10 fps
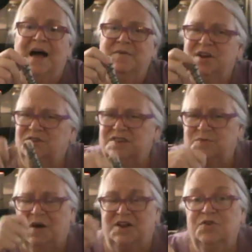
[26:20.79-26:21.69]
You don't
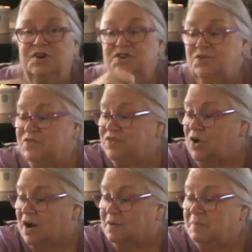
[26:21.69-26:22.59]
just you could use
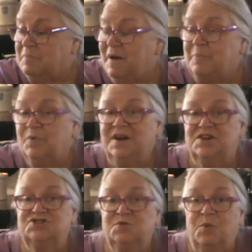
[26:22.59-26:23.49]
yarn, but my point
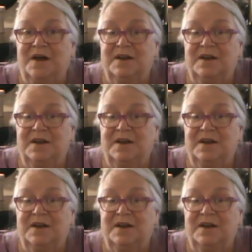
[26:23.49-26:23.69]
is you